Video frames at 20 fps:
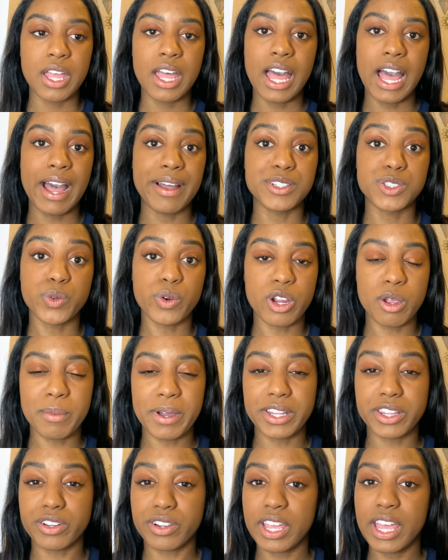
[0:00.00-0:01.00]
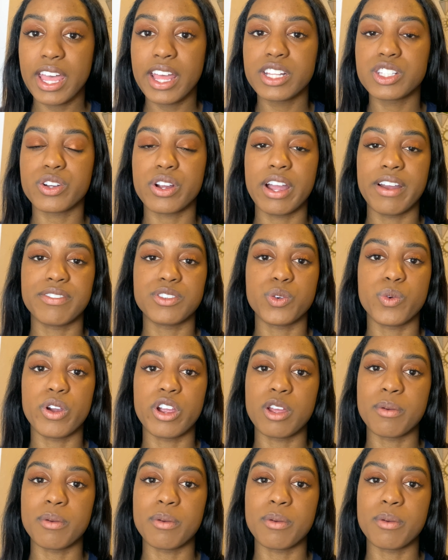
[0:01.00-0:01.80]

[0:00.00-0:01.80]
have to worry about their kids or have to worry